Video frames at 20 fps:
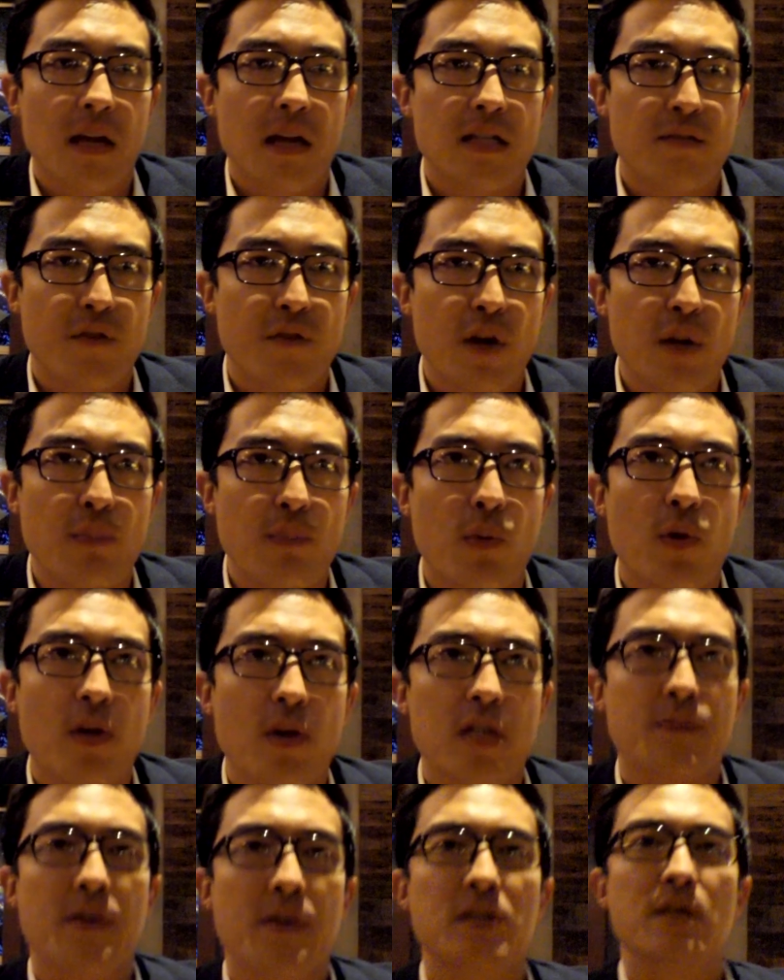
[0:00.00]
It's very
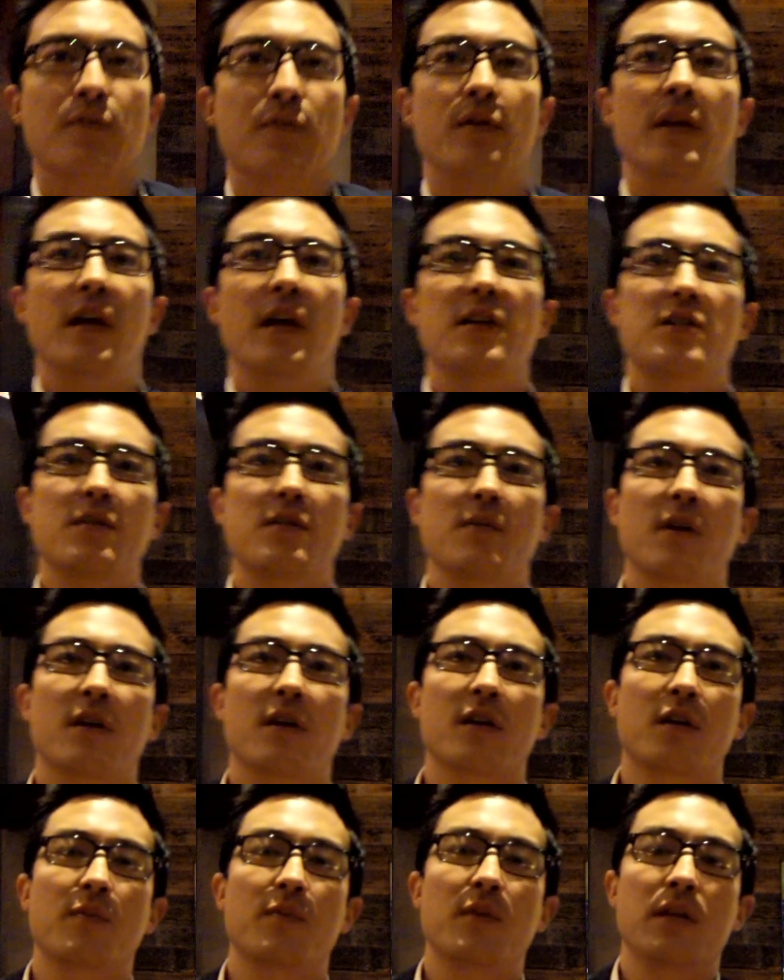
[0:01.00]
important, especially for the Asian
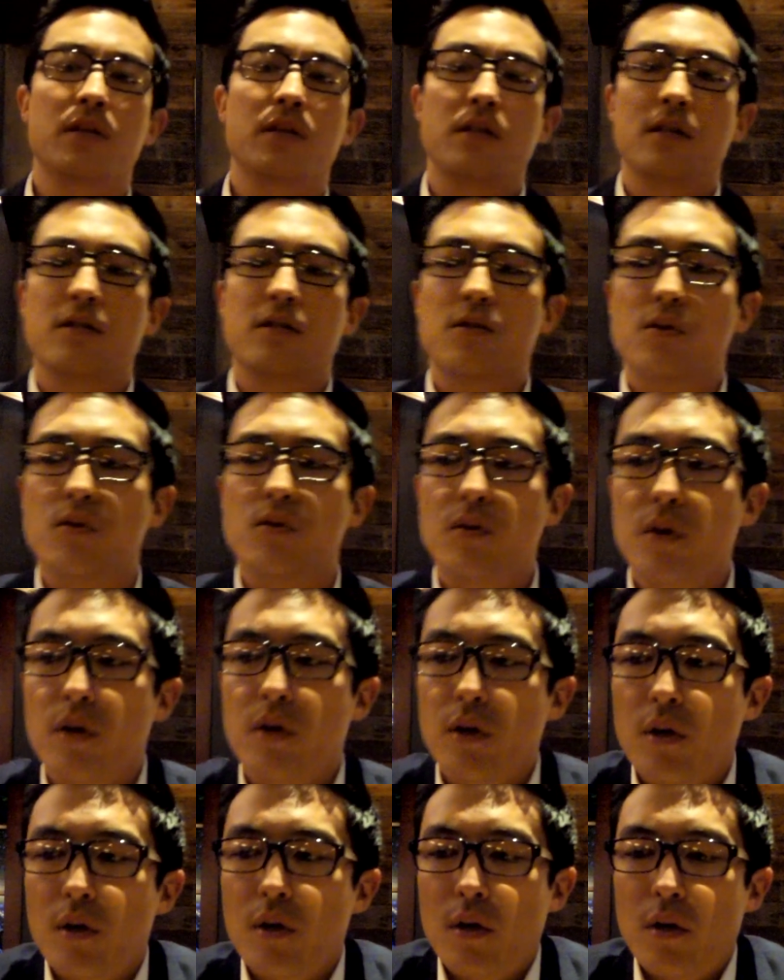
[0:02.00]
American community,
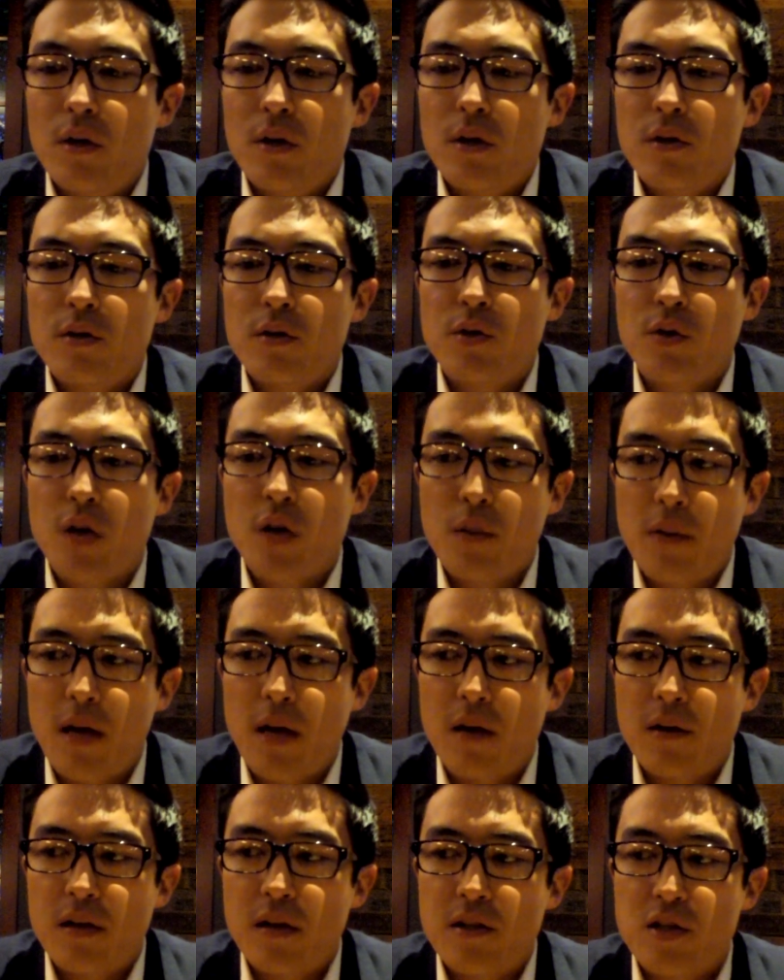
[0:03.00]
to come
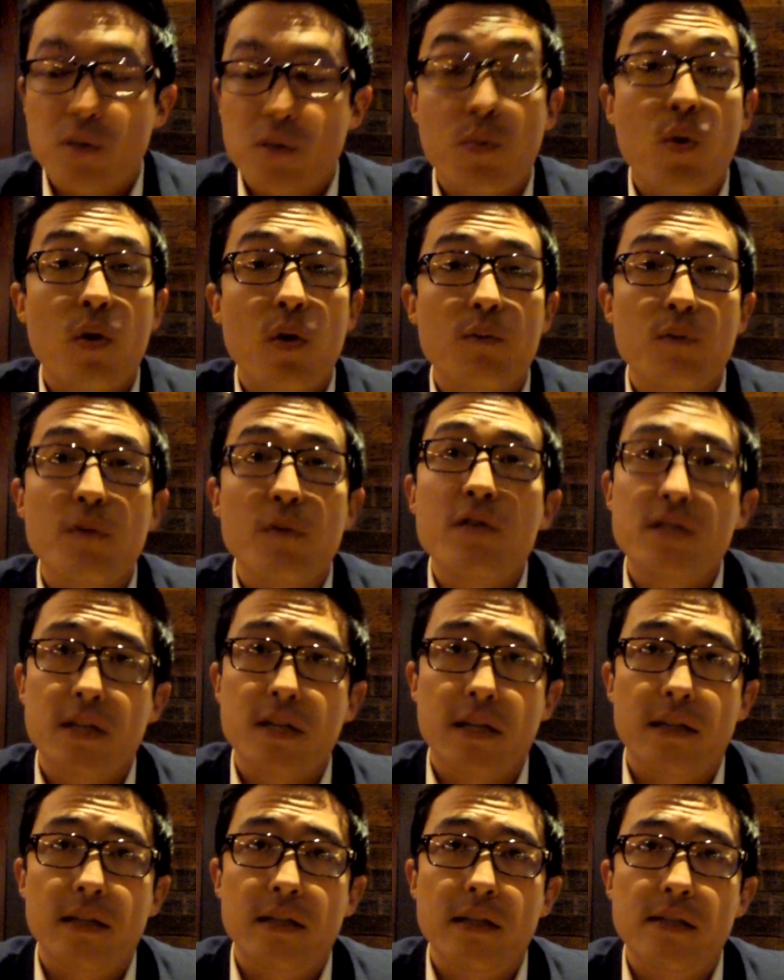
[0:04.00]
out and support movies
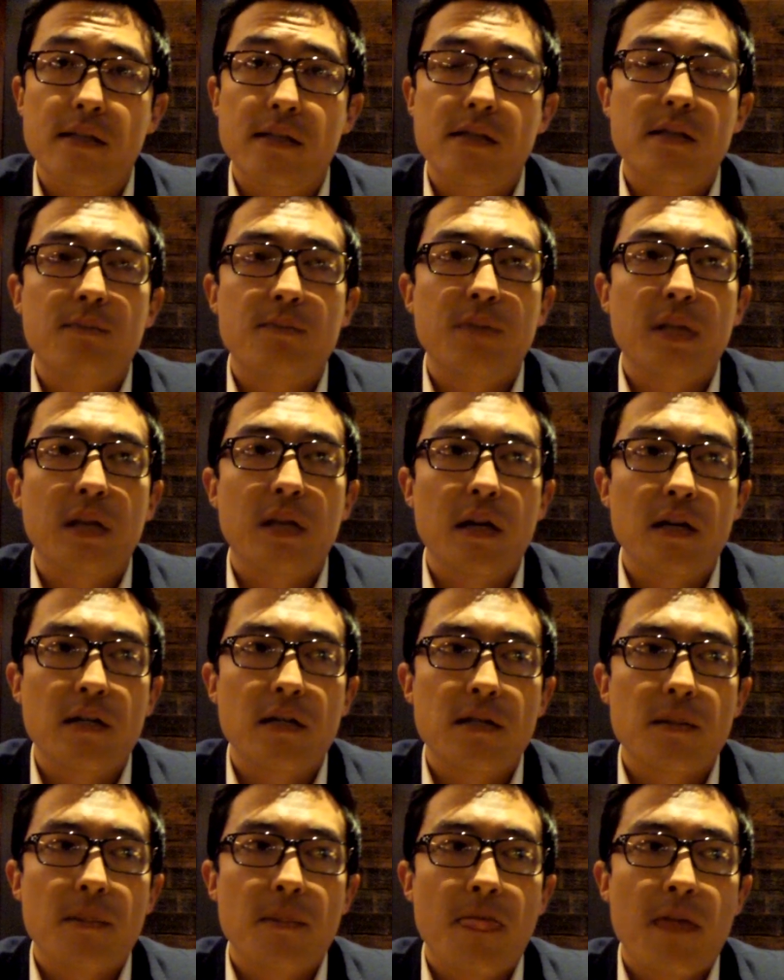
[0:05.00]
like this,
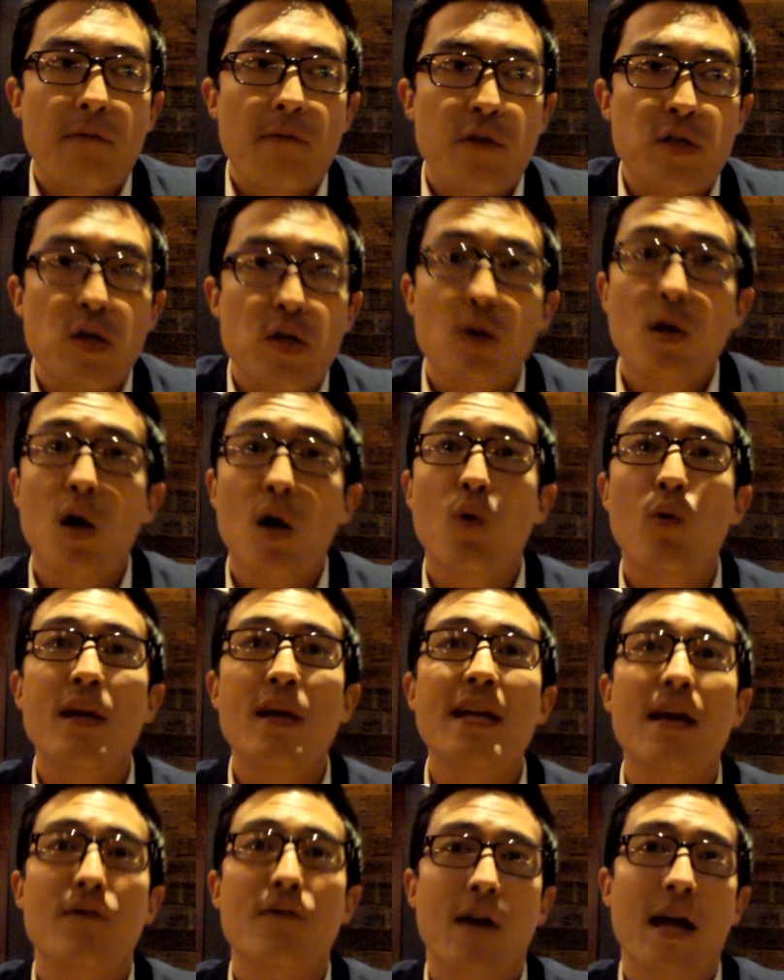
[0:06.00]
because for so long
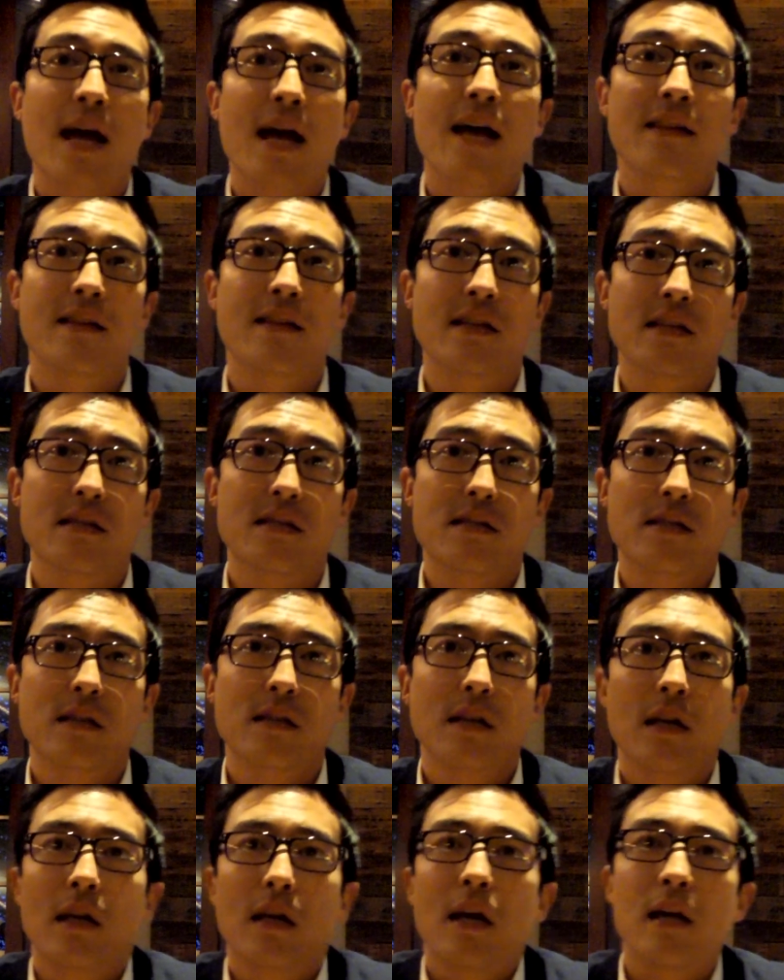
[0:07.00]
we never had this.
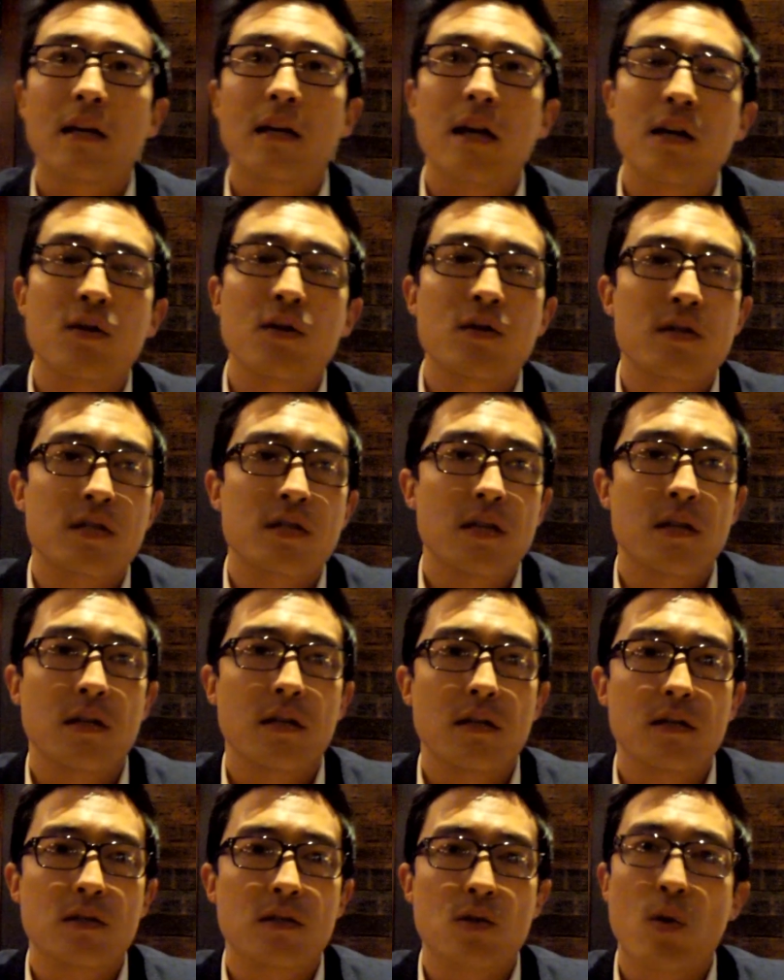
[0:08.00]
And now you can see
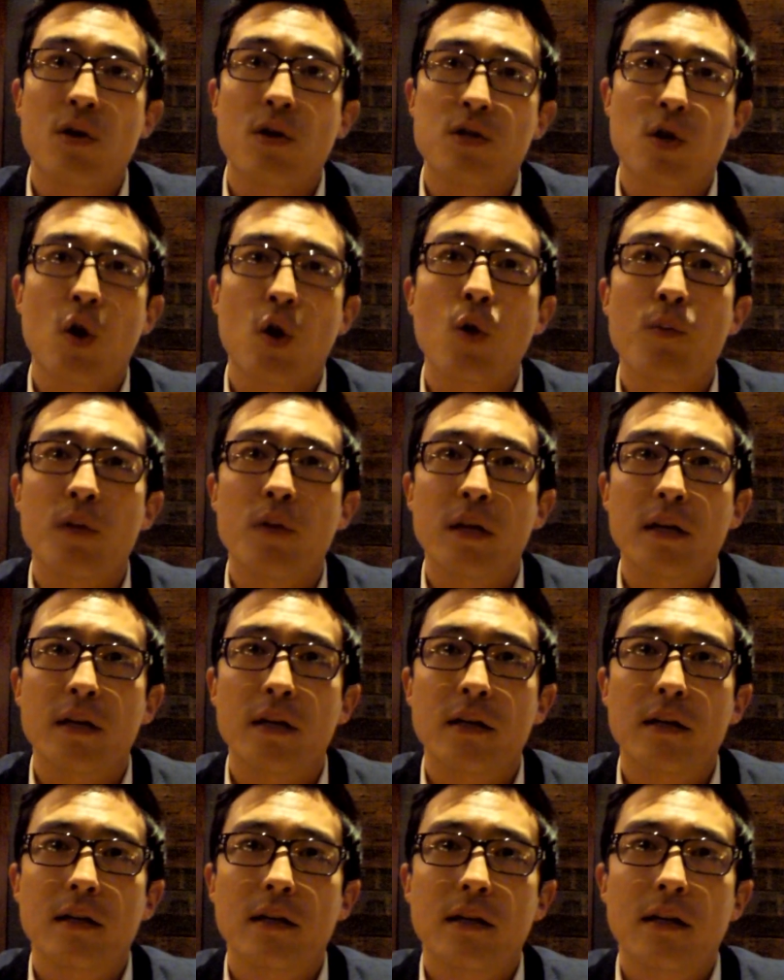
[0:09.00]
the doors are opening
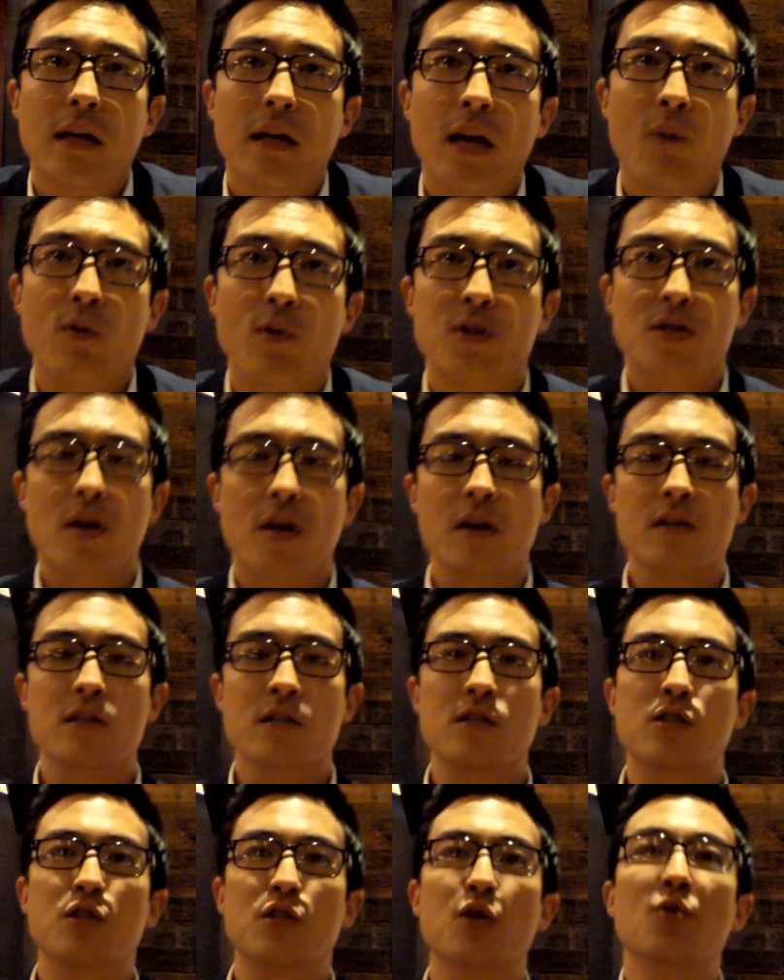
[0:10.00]
and we're starting
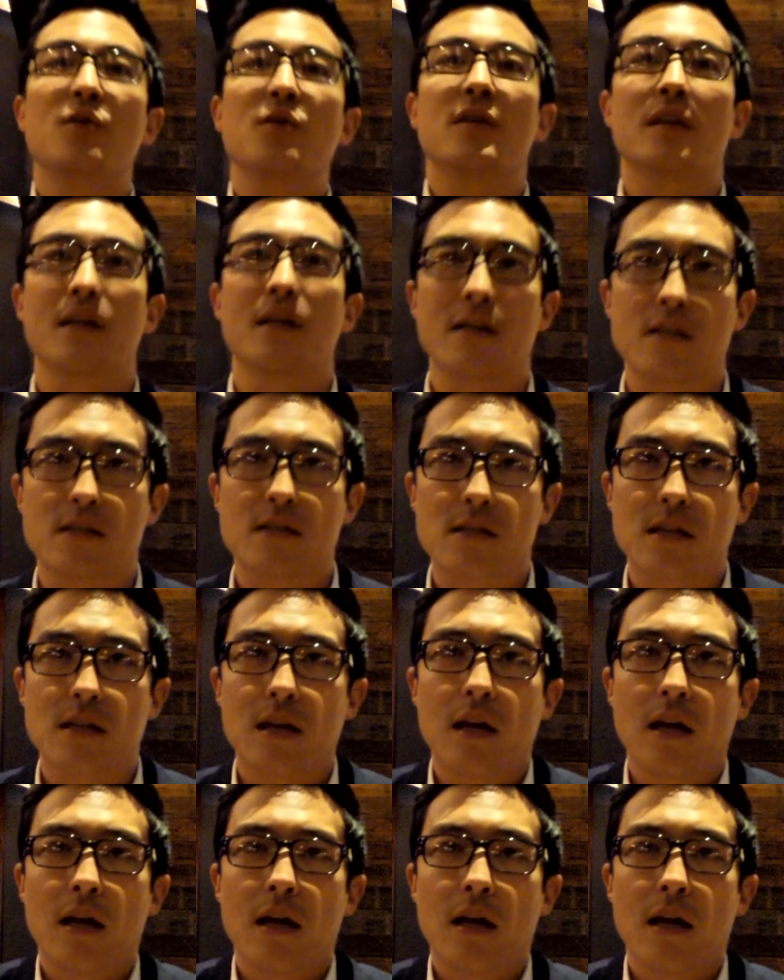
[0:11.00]
to do things.